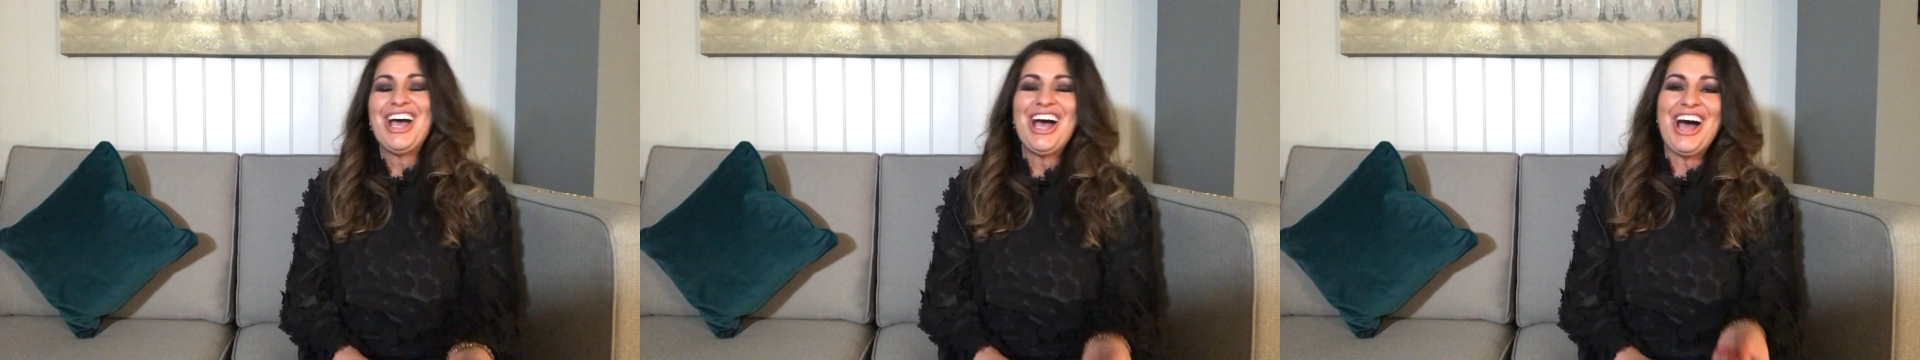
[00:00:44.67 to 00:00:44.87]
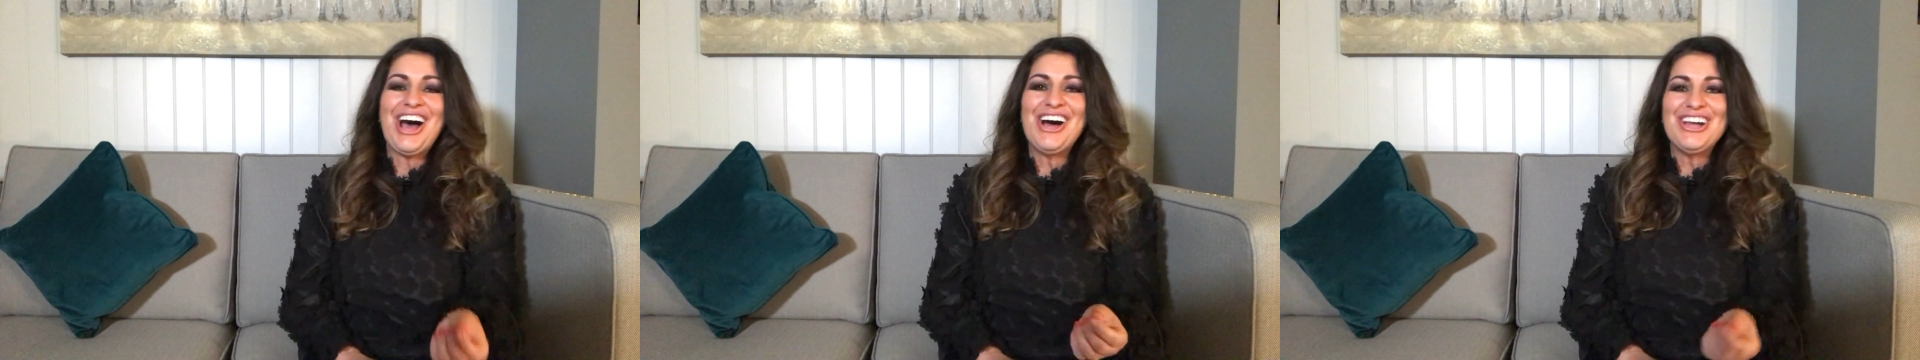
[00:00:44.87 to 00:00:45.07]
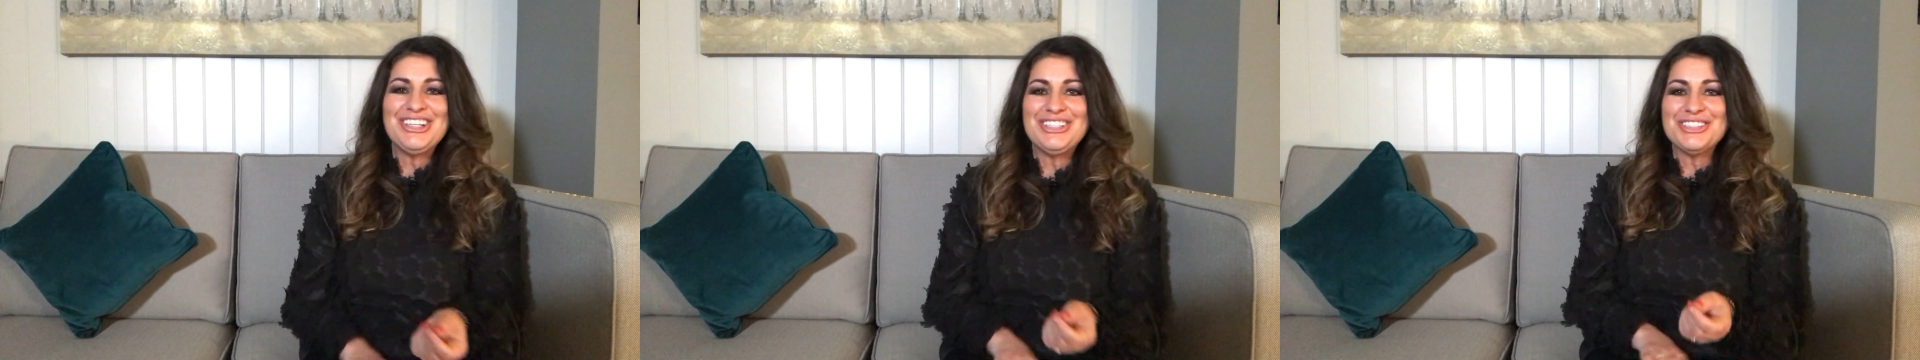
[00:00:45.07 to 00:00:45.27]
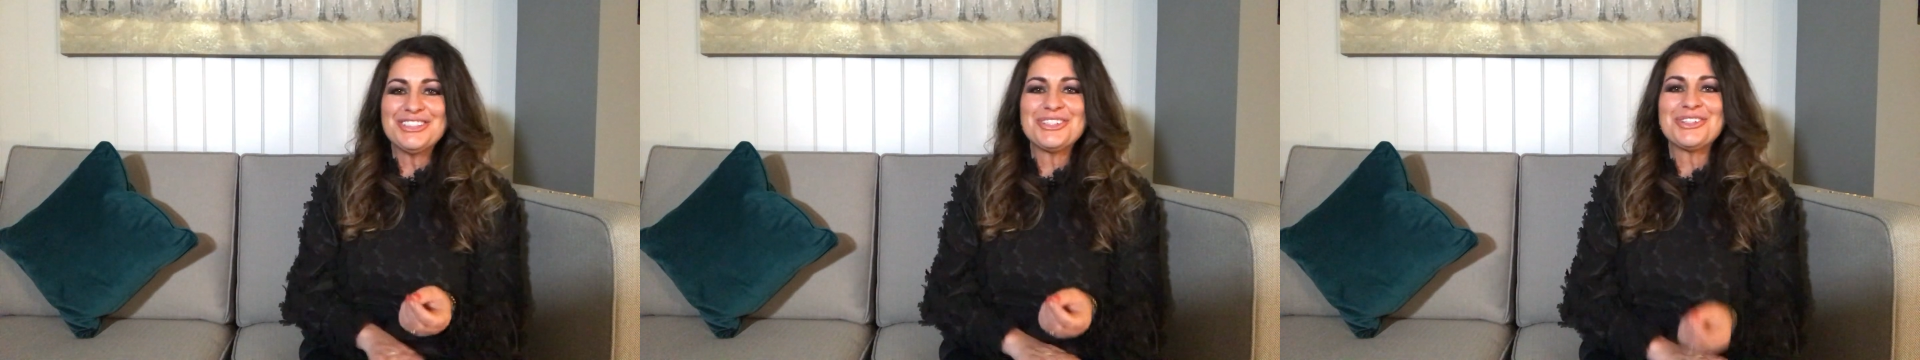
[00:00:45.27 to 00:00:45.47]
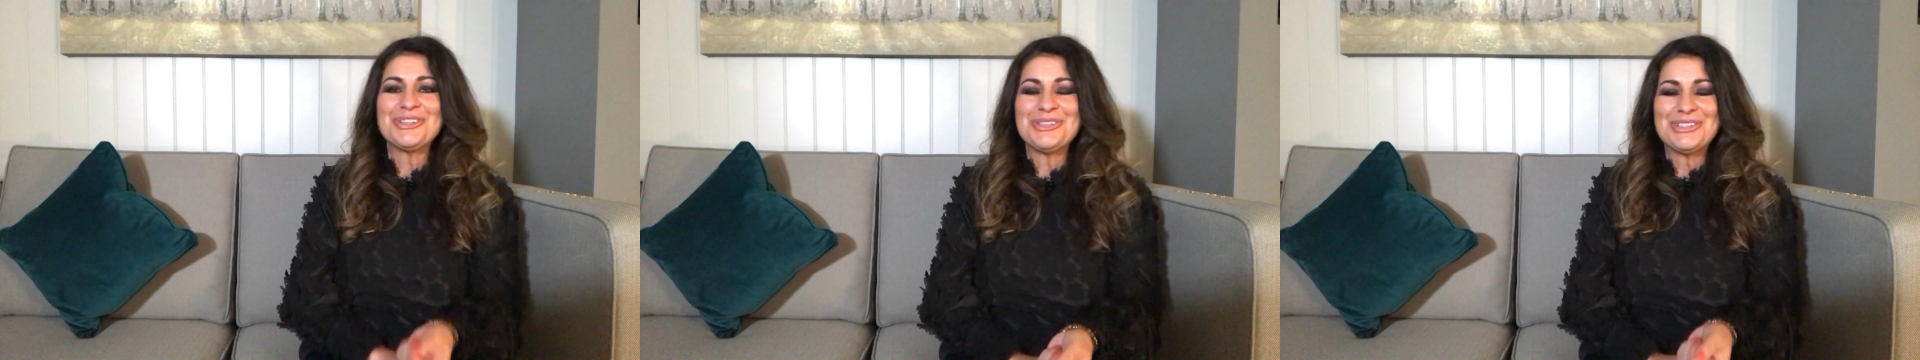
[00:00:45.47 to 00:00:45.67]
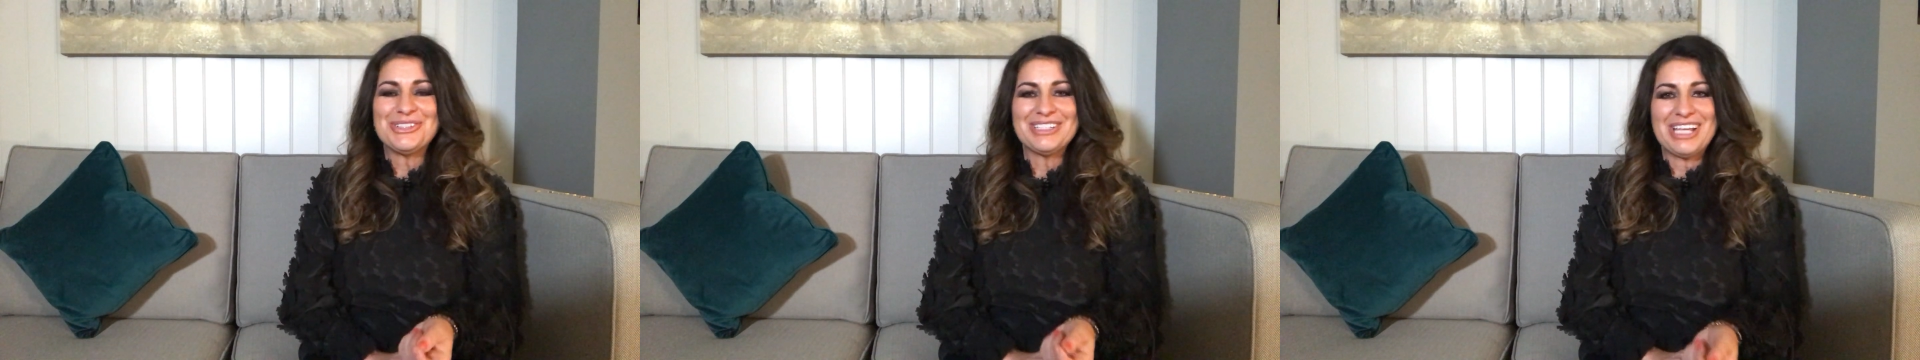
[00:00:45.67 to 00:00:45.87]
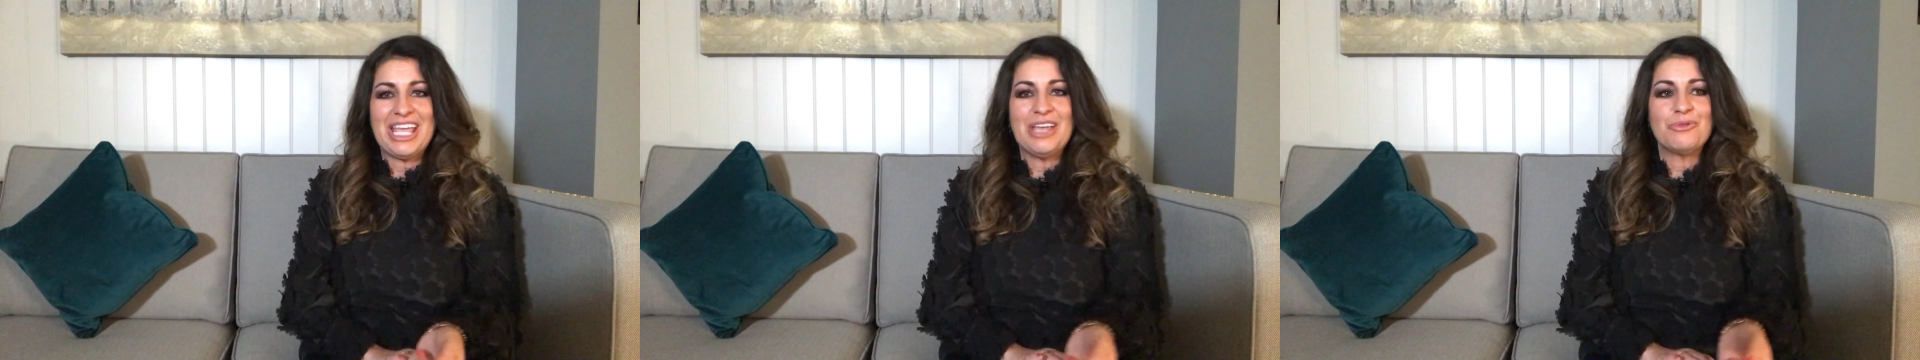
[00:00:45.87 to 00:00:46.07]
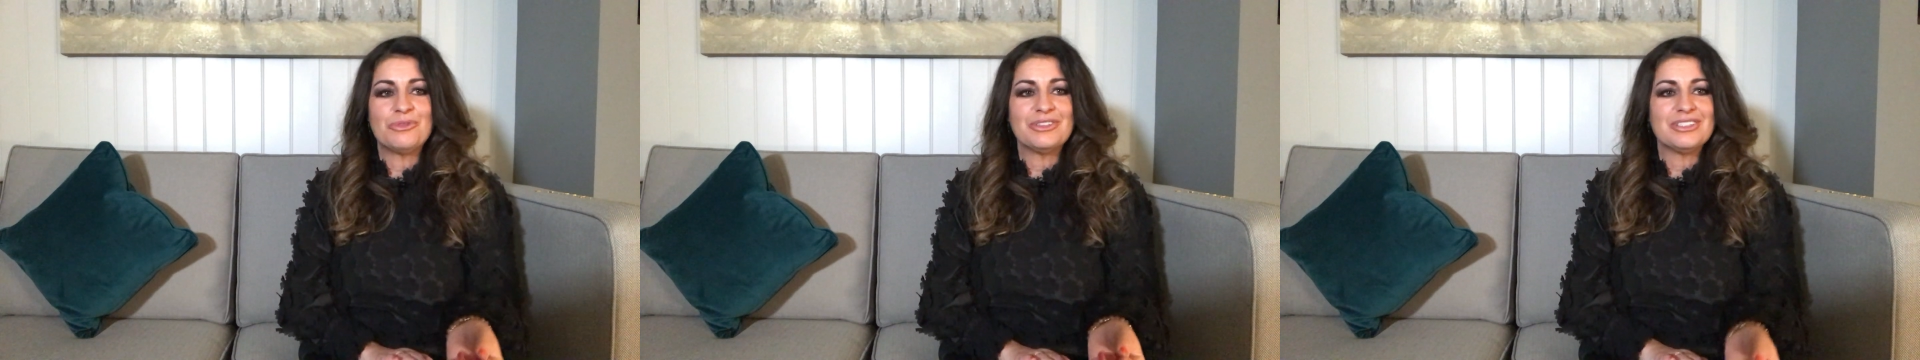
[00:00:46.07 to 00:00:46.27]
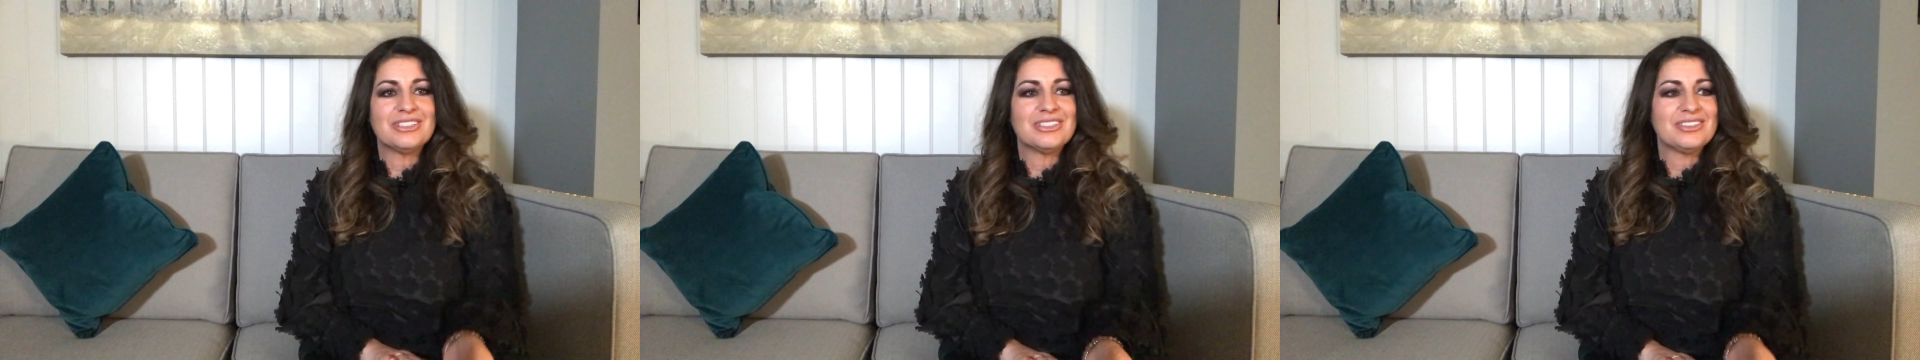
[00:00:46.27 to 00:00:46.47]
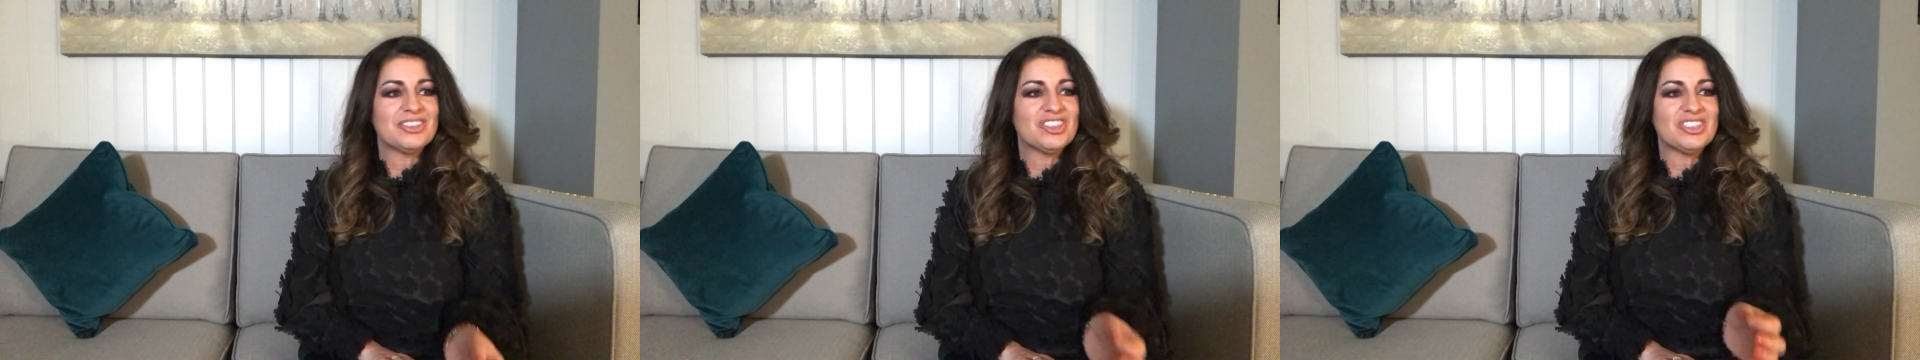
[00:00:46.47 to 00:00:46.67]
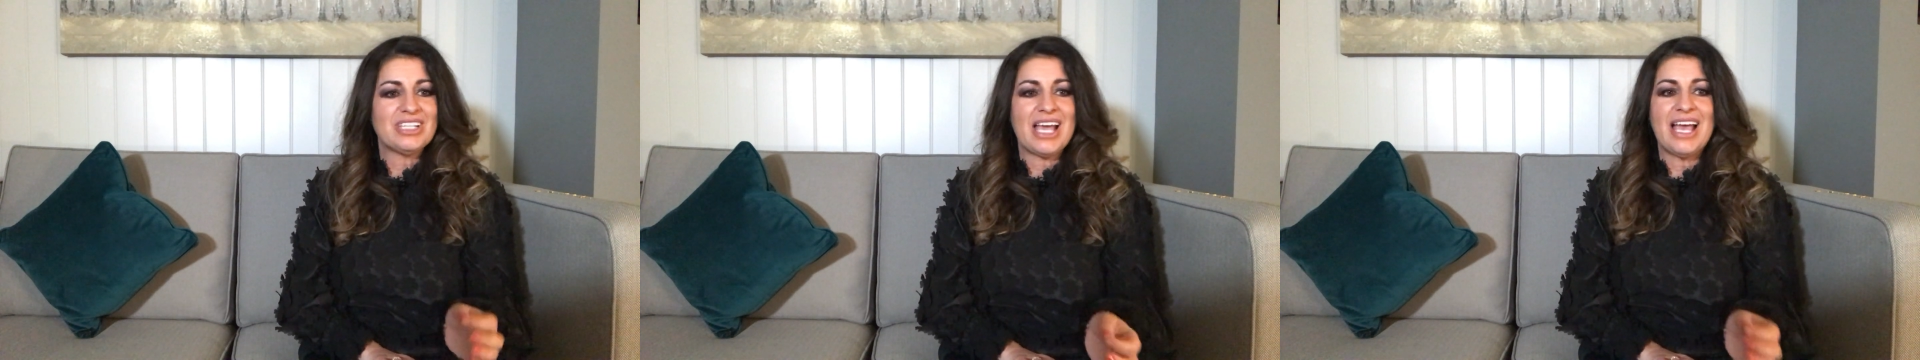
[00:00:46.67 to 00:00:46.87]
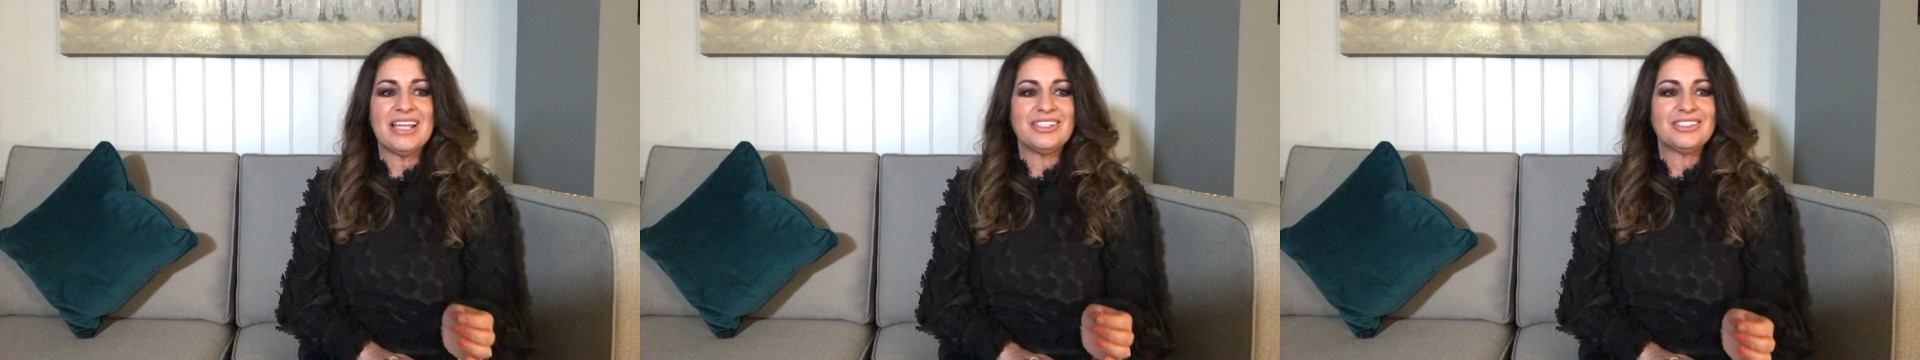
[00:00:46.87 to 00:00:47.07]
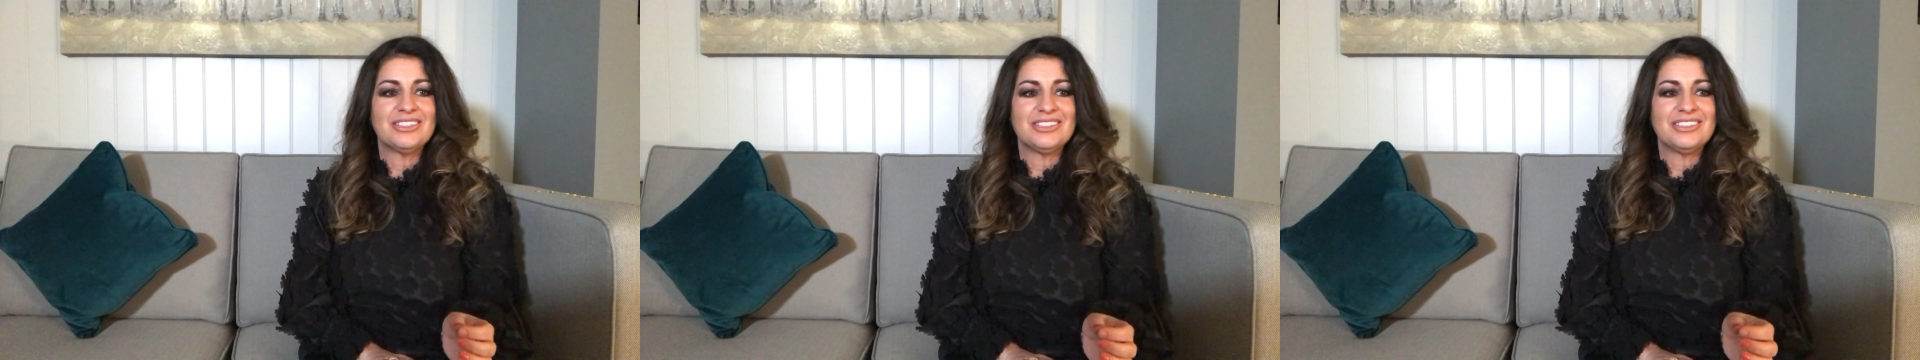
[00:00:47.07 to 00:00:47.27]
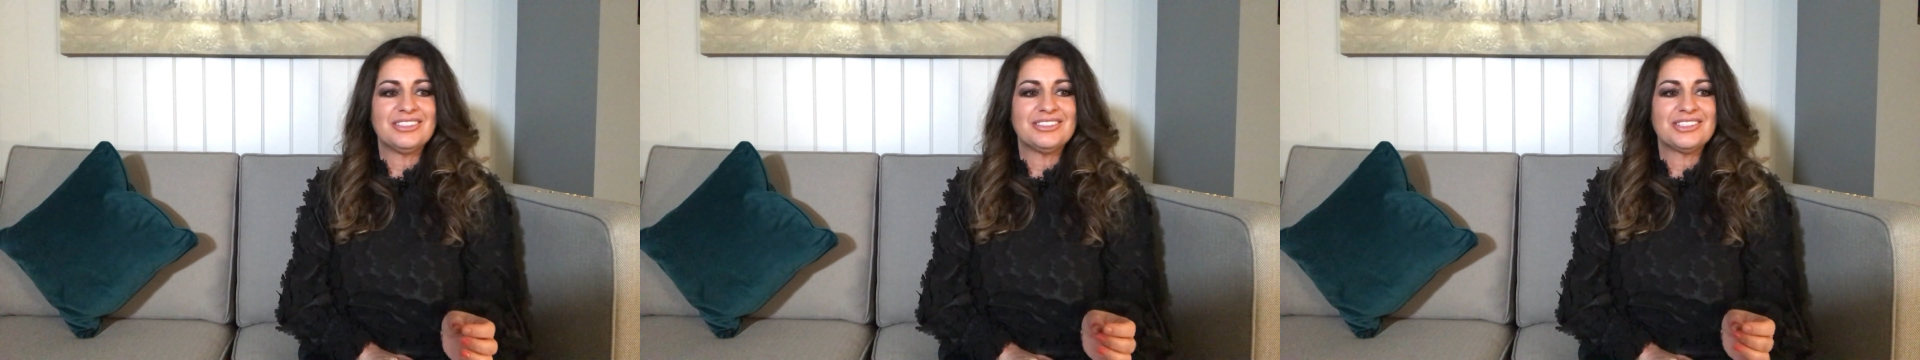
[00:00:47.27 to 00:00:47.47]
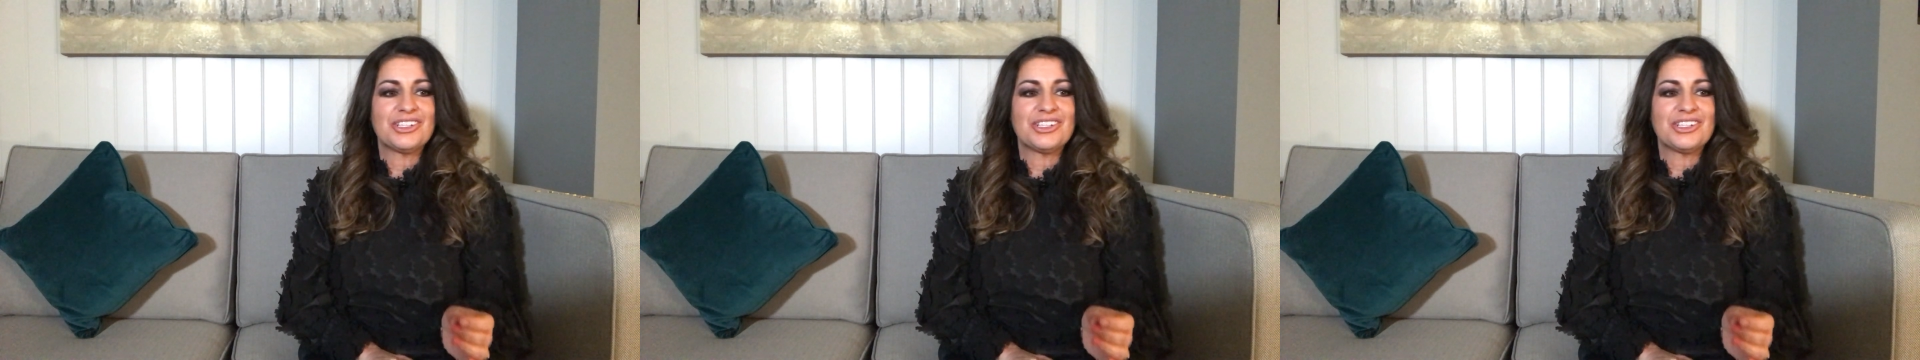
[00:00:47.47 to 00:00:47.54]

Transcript: I just thought it was standard